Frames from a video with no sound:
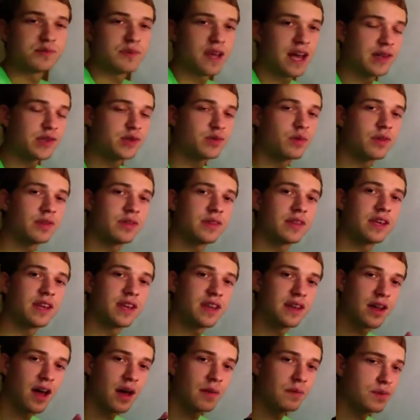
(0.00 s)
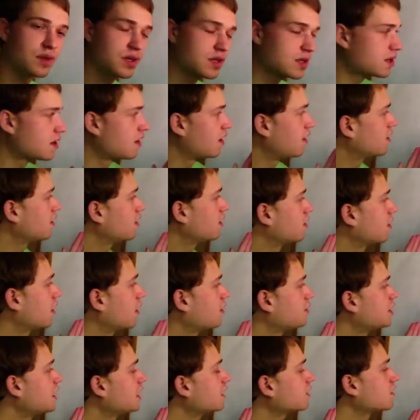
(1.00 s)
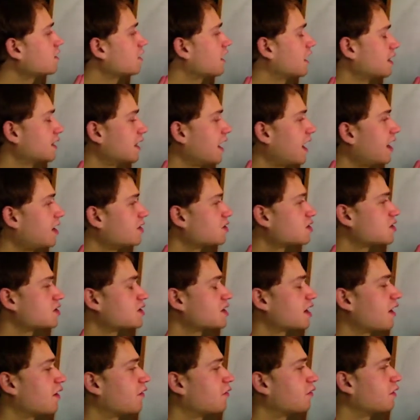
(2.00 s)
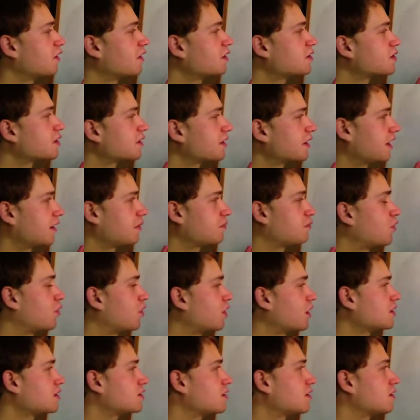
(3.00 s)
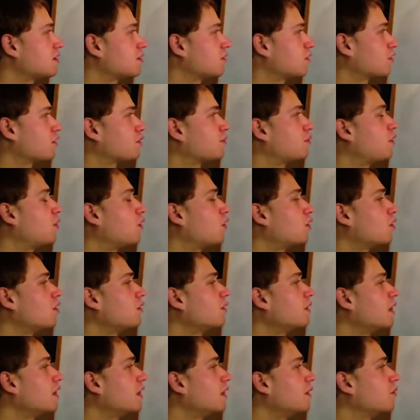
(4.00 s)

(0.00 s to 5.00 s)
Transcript: That's what the compass needle aligns itself with so that it points to the North Pole.